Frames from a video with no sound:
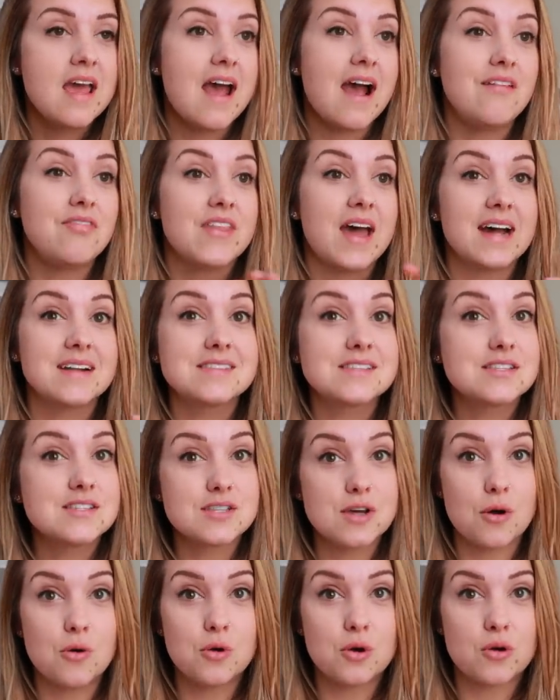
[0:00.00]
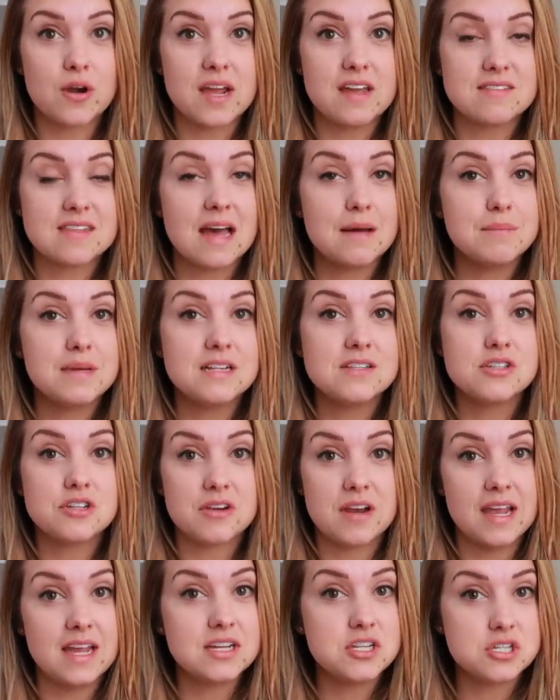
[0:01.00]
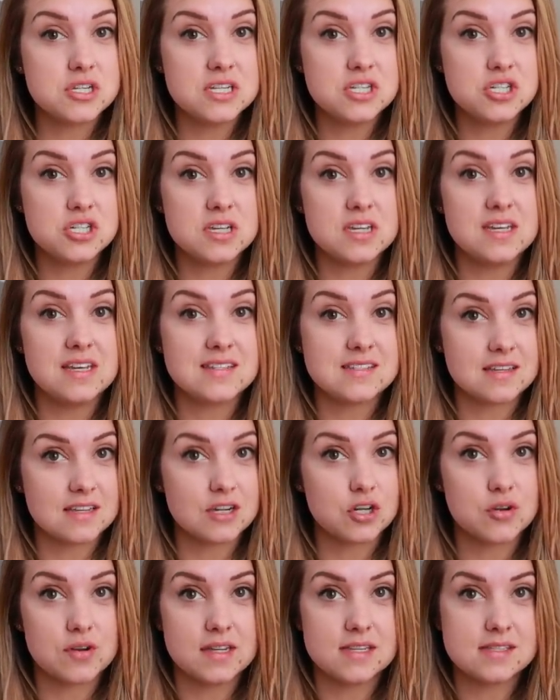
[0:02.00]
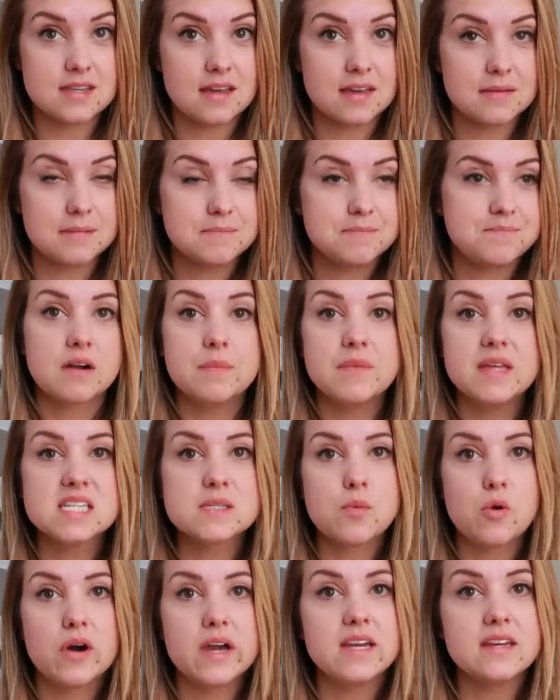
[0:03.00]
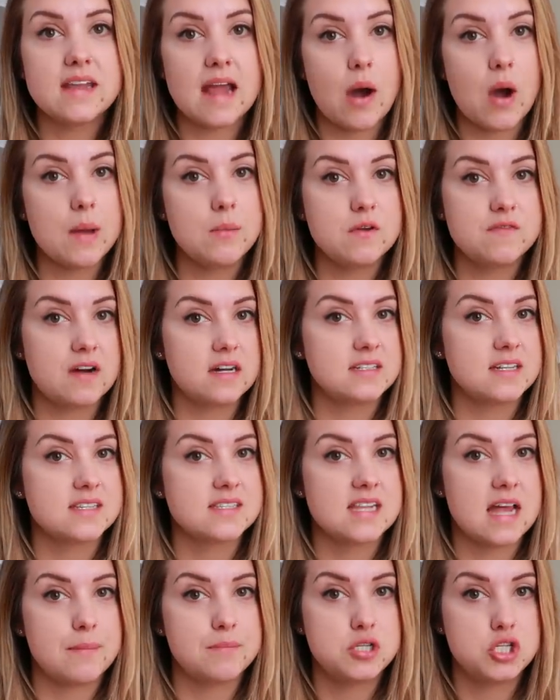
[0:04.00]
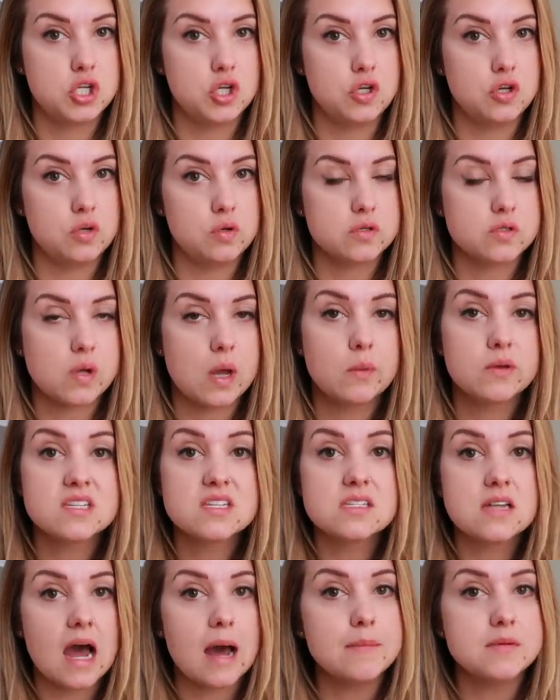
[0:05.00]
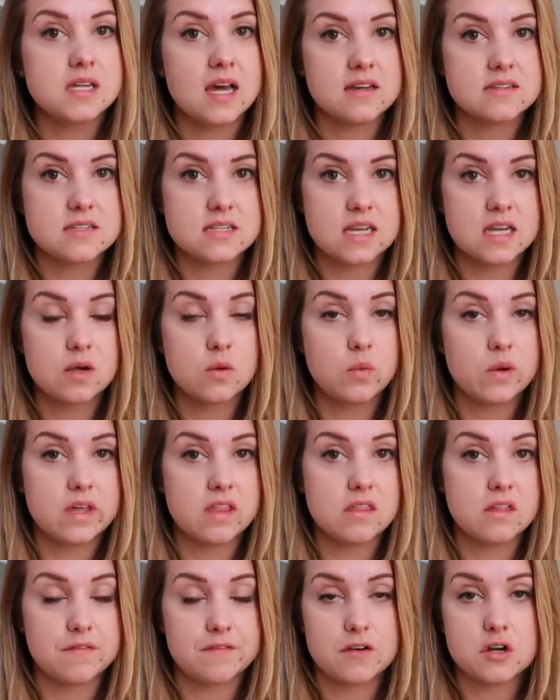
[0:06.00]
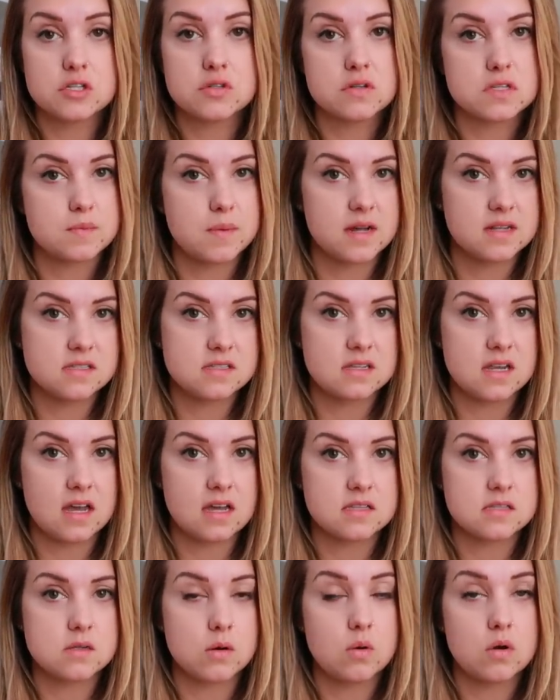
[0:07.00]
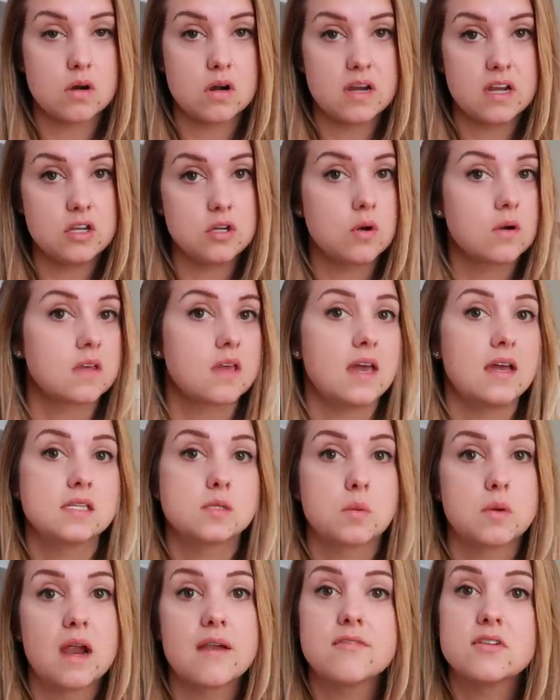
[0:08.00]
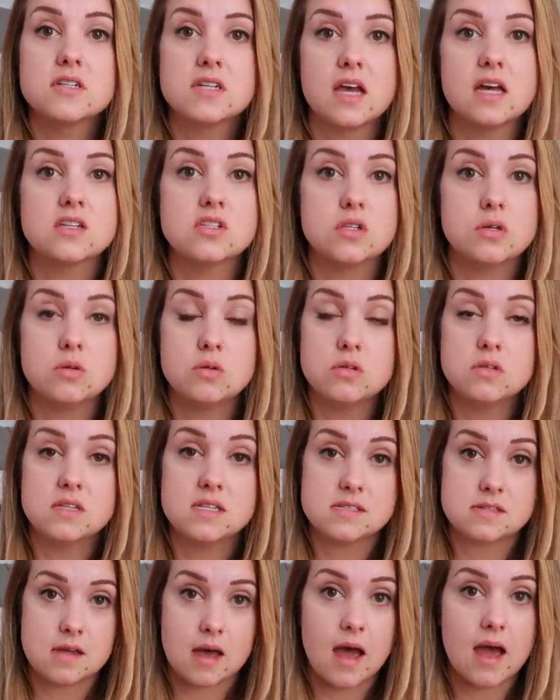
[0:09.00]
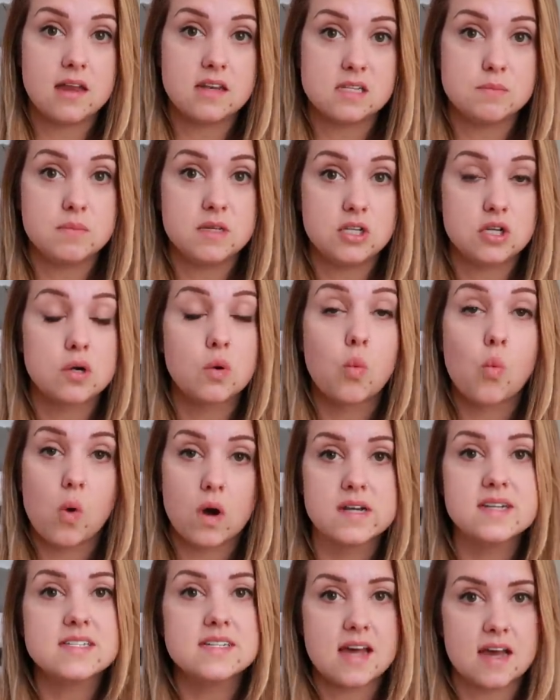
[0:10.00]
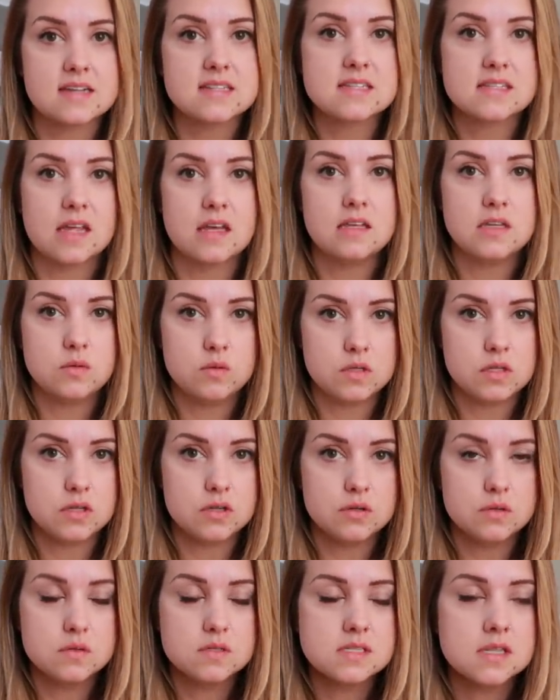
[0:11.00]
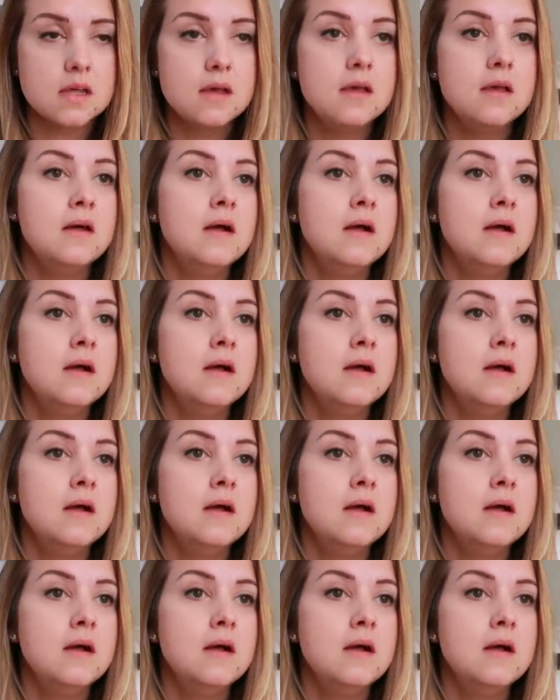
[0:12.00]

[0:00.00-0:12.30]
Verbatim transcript: And that's so great. That means your HCG is increasing. From this point, now I move on to step two. So I will stop testing with the first response test, or in your case, whatever test you decide to be your one test that you use.